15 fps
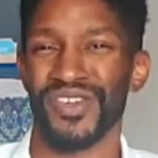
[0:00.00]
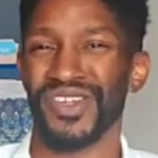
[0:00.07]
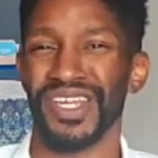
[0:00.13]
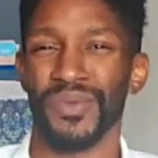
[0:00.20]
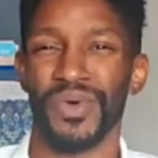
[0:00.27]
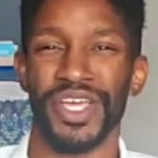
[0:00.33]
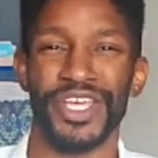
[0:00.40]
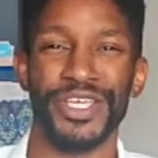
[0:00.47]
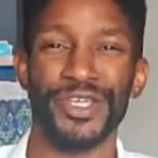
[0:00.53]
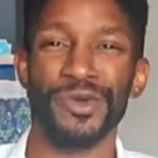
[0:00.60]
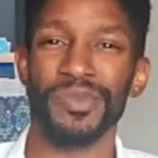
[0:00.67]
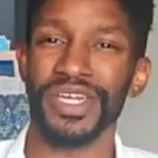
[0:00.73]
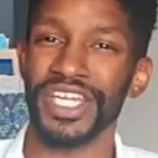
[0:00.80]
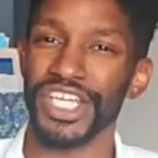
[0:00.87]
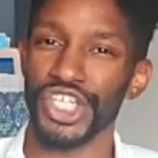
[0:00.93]
You're dealing with
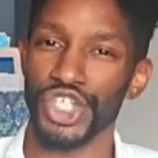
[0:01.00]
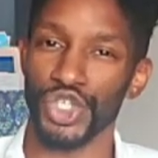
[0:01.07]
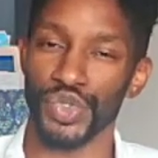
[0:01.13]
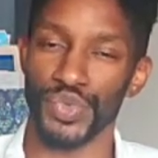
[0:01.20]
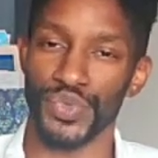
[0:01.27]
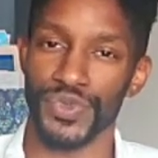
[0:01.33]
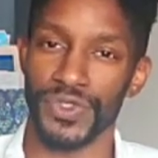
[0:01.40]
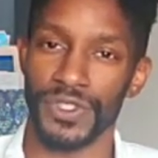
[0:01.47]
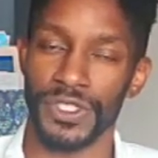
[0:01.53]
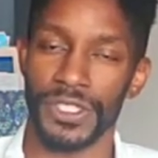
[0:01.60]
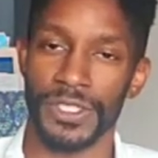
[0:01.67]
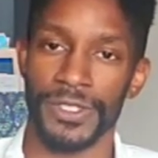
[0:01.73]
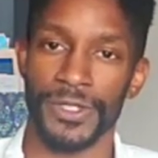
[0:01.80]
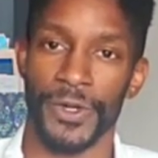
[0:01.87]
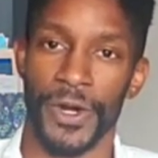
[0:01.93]
human issues,
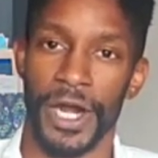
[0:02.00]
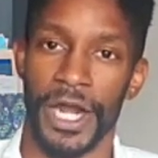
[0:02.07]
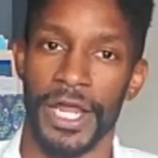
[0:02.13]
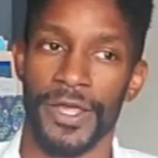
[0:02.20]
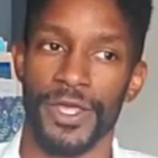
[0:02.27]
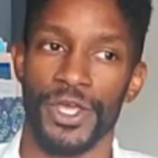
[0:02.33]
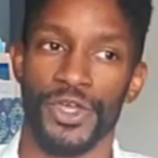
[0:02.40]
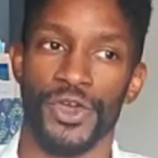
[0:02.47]
all right?